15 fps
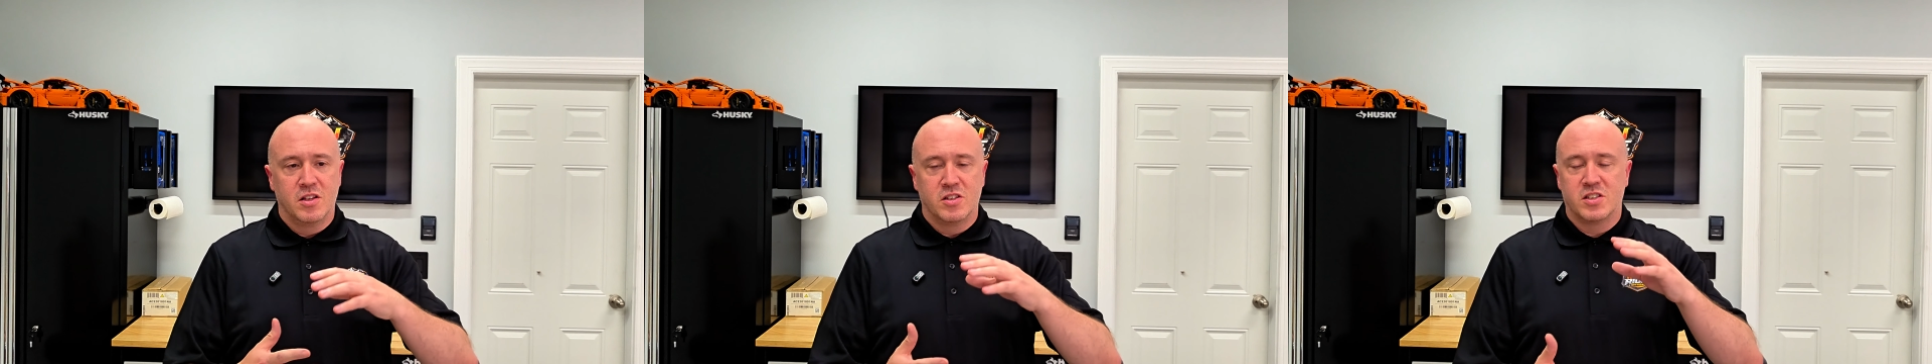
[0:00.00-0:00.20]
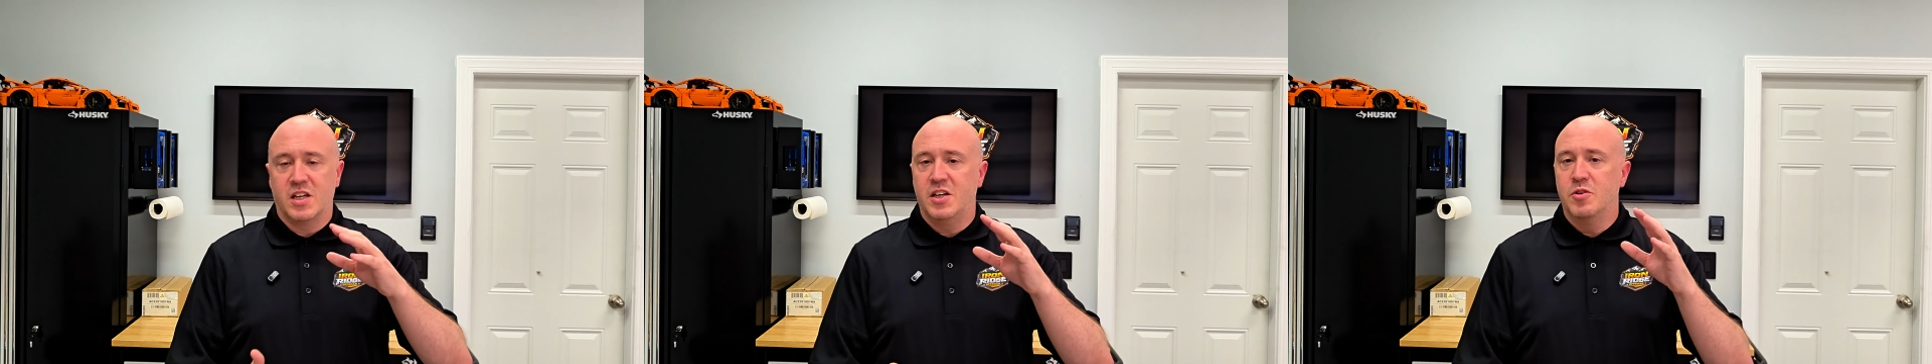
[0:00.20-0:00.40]

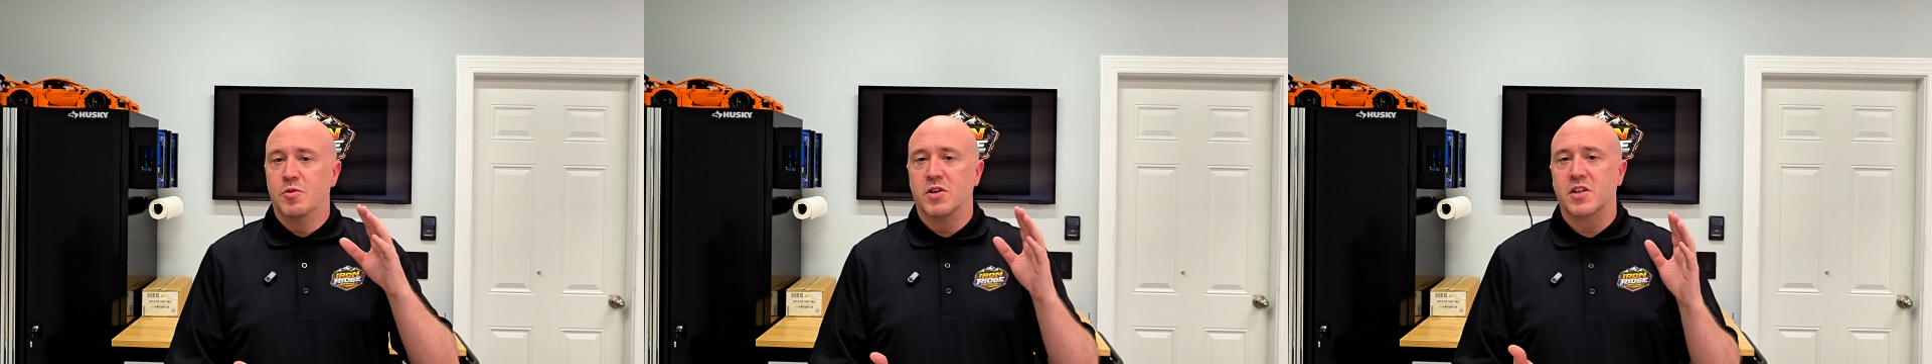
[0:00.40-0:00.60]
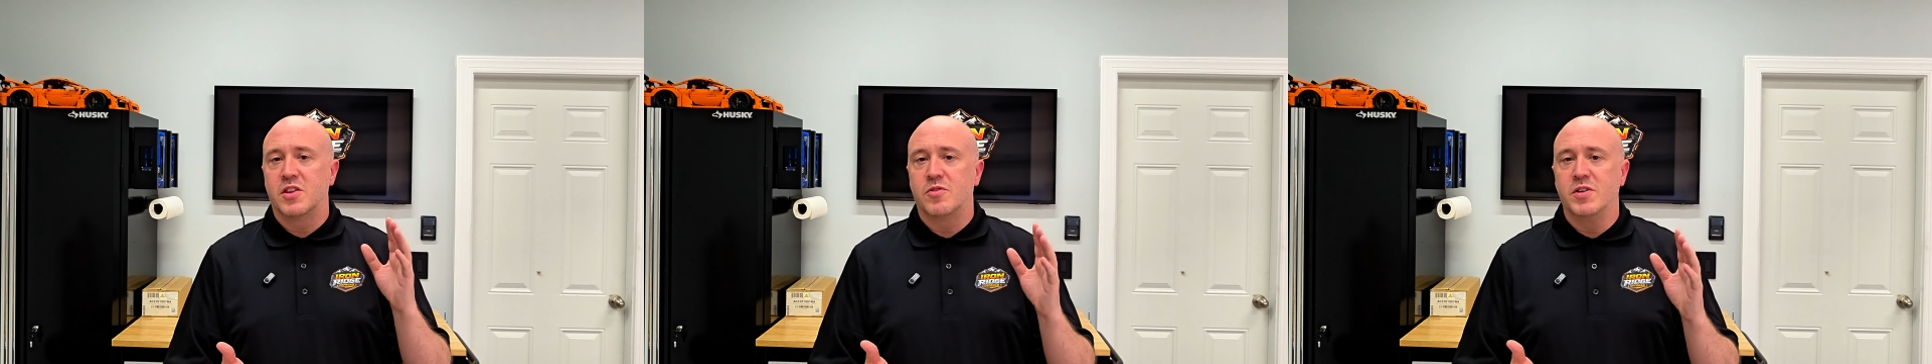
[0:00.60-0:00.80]
say you
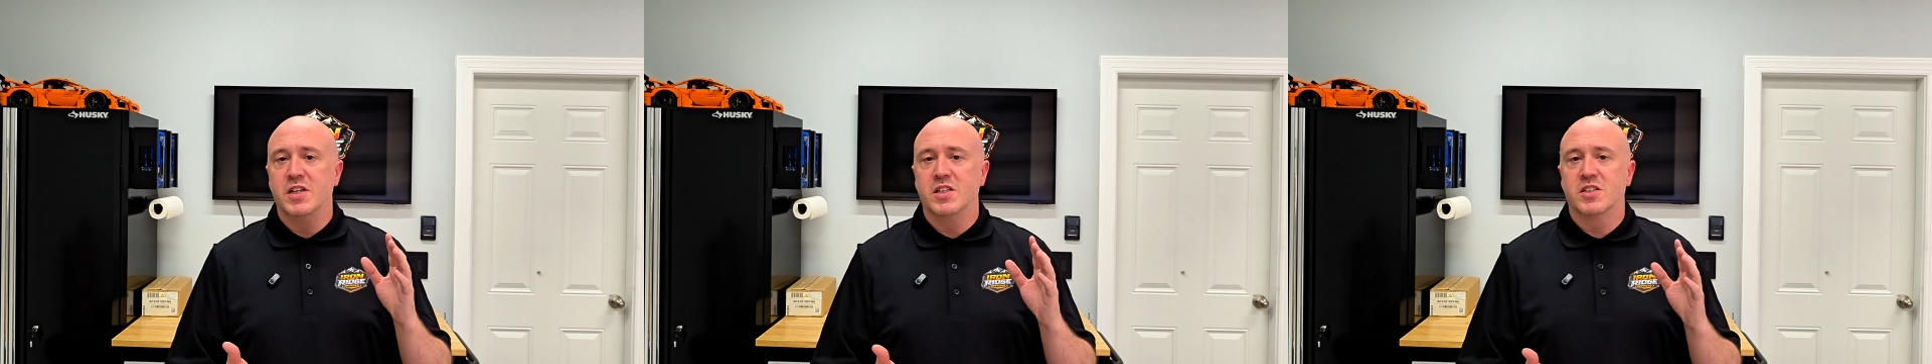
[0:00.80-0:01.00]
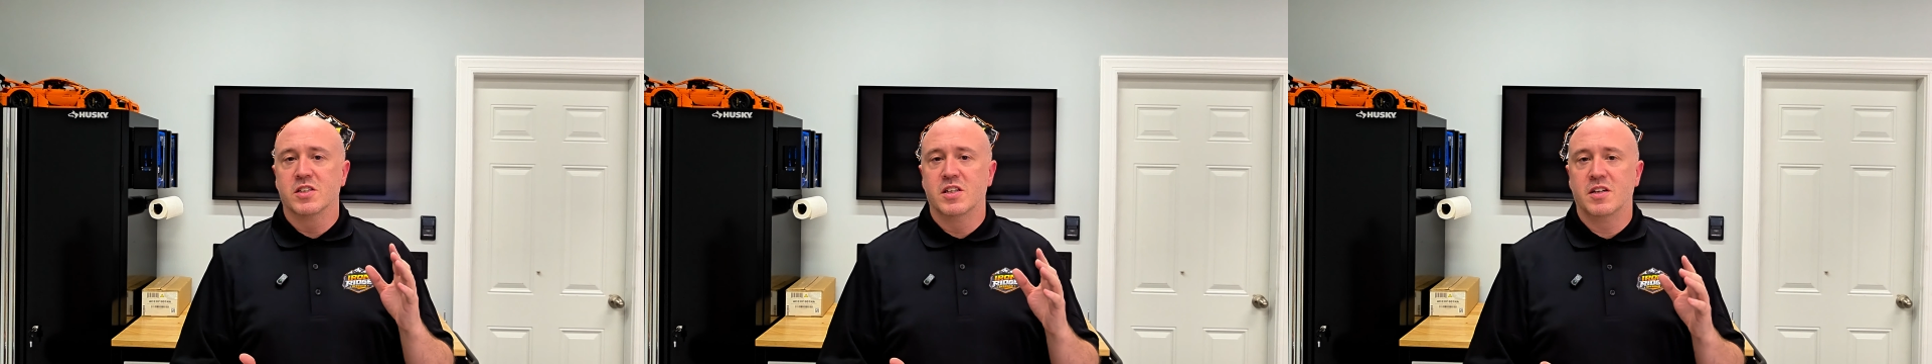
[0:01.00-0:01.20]
want a
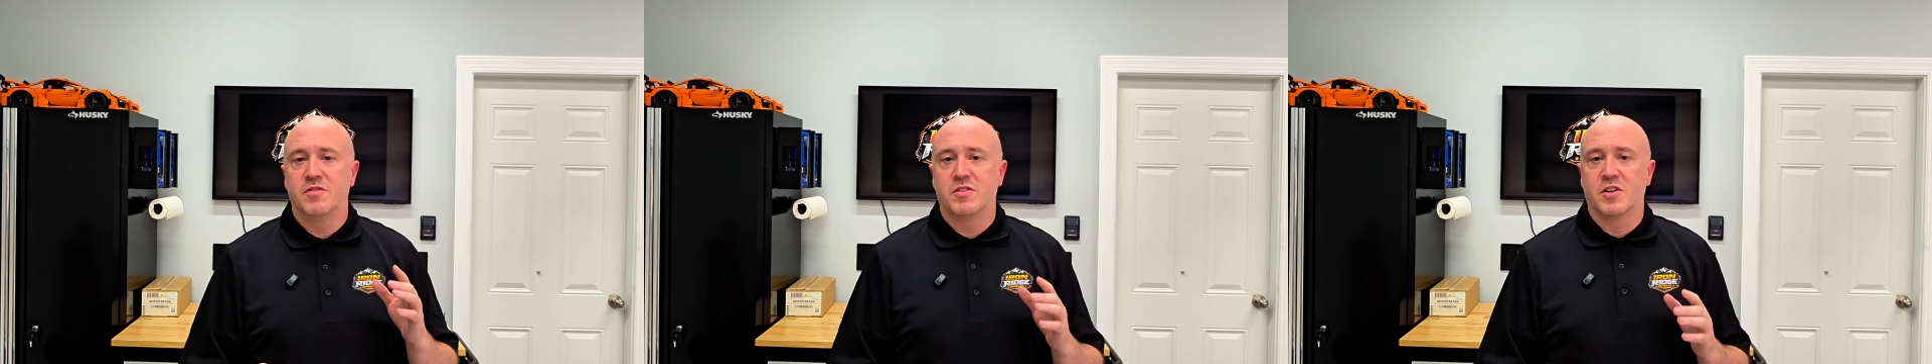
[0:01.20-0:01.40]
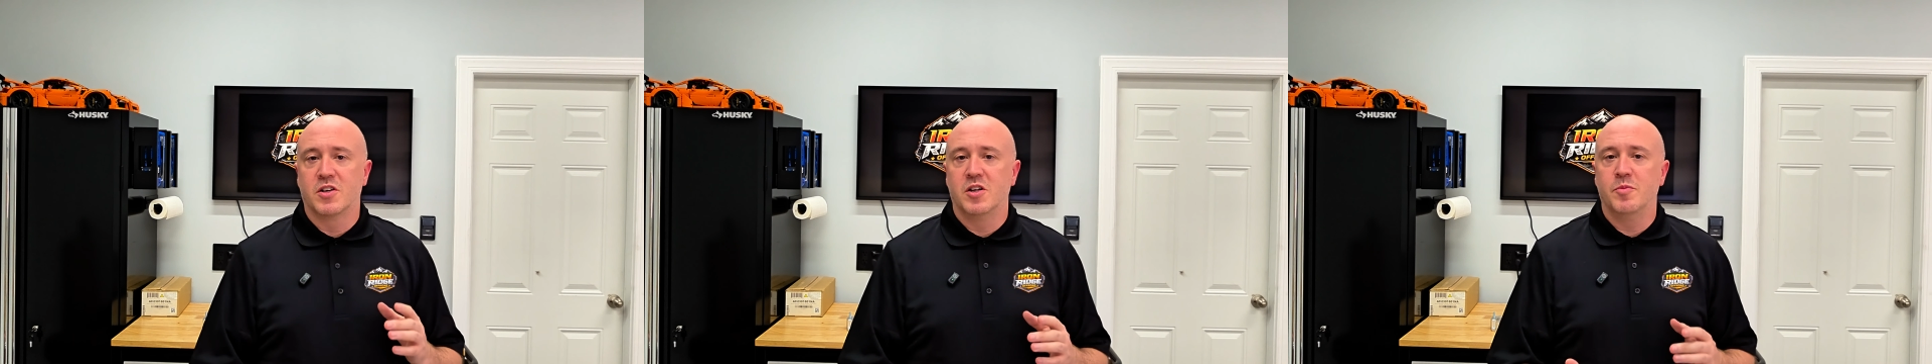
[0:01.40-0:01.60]
3-inch
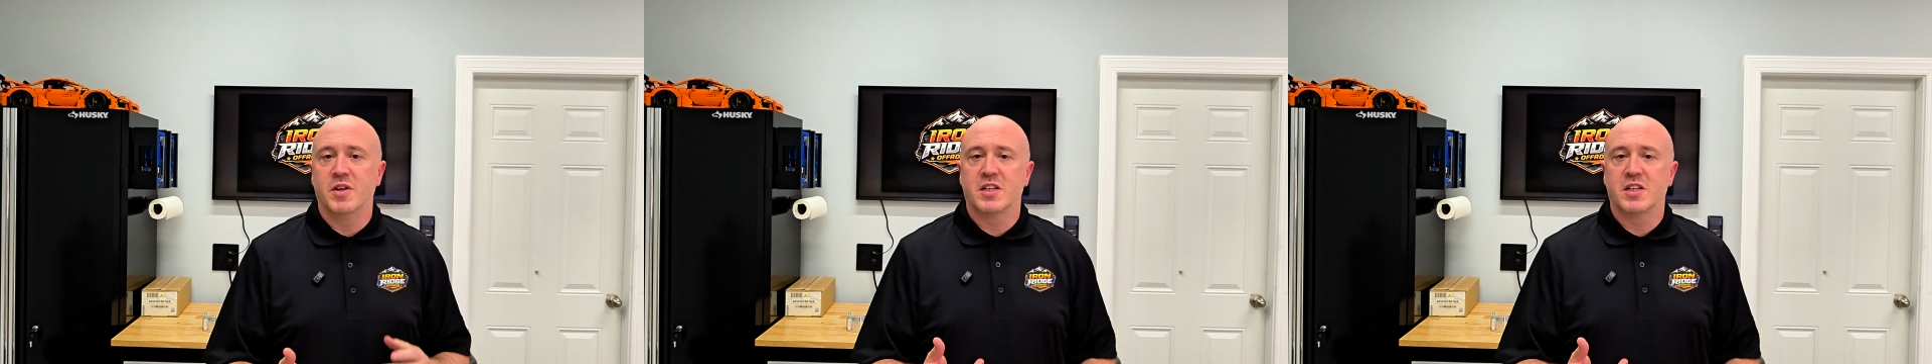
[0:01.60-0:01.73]
lift, they're going to